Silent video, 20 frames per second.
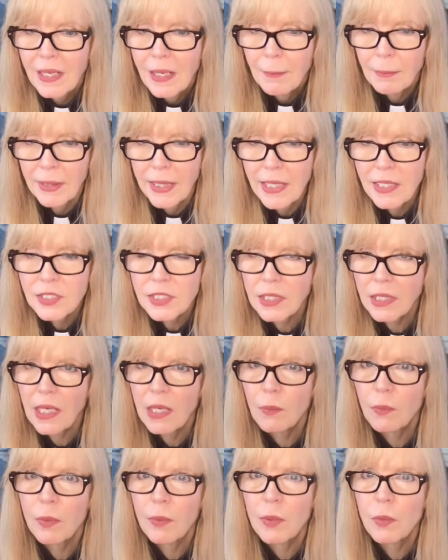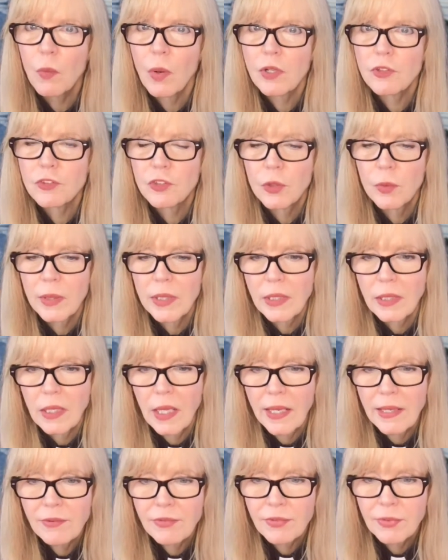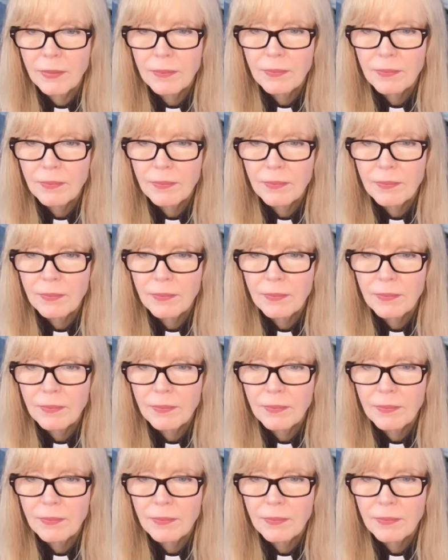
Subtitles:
plans to get where we want to in life.